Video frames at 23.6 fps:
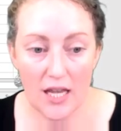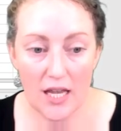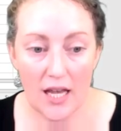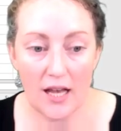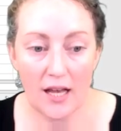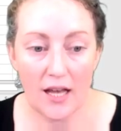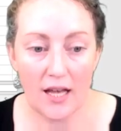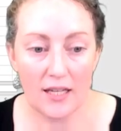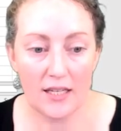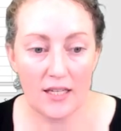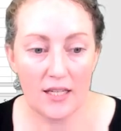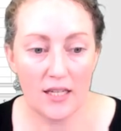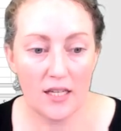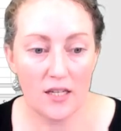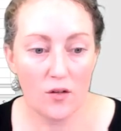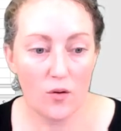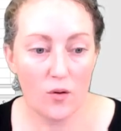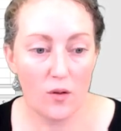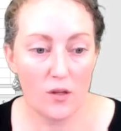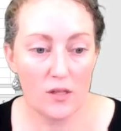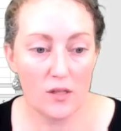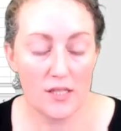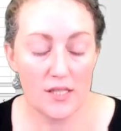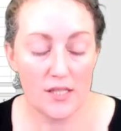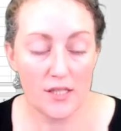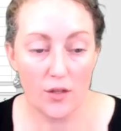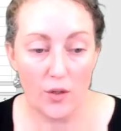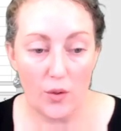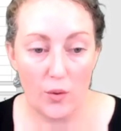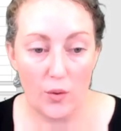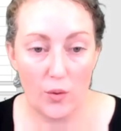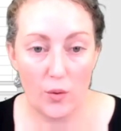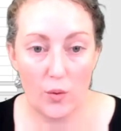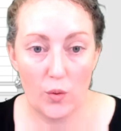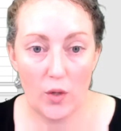and it
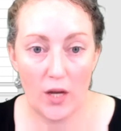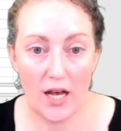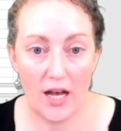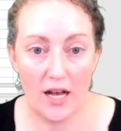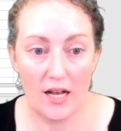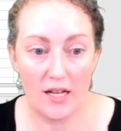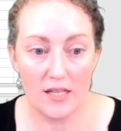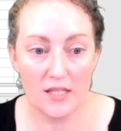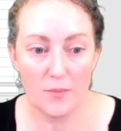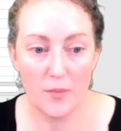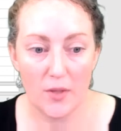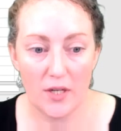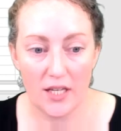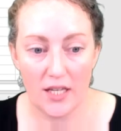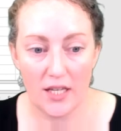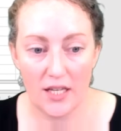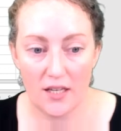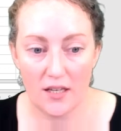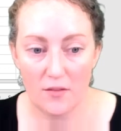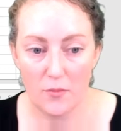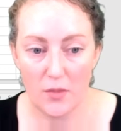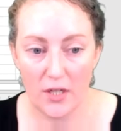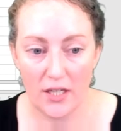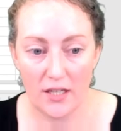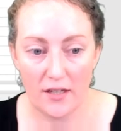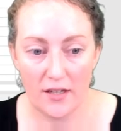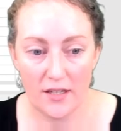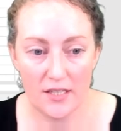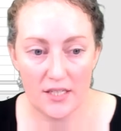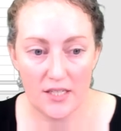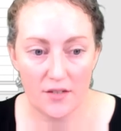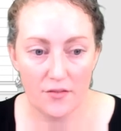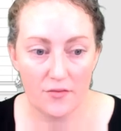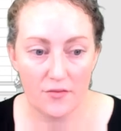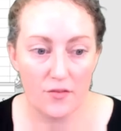also has my kind
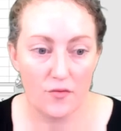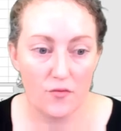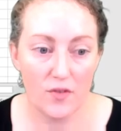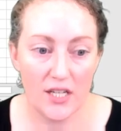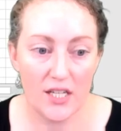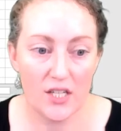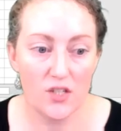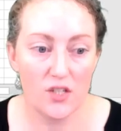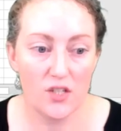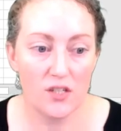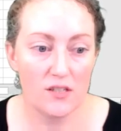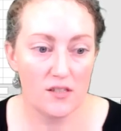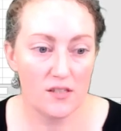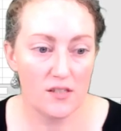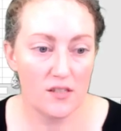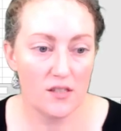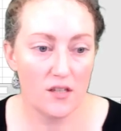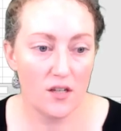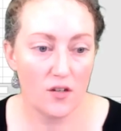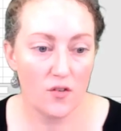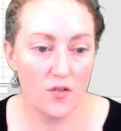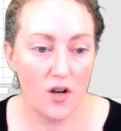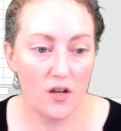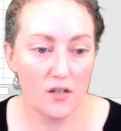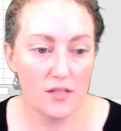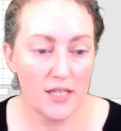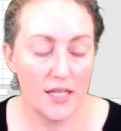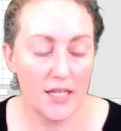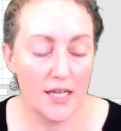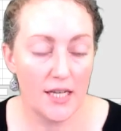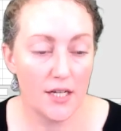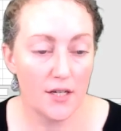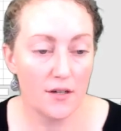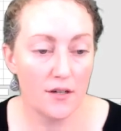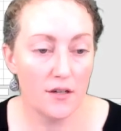of different regions across
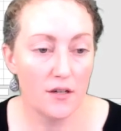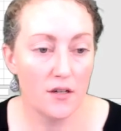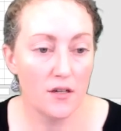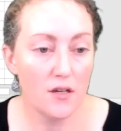here.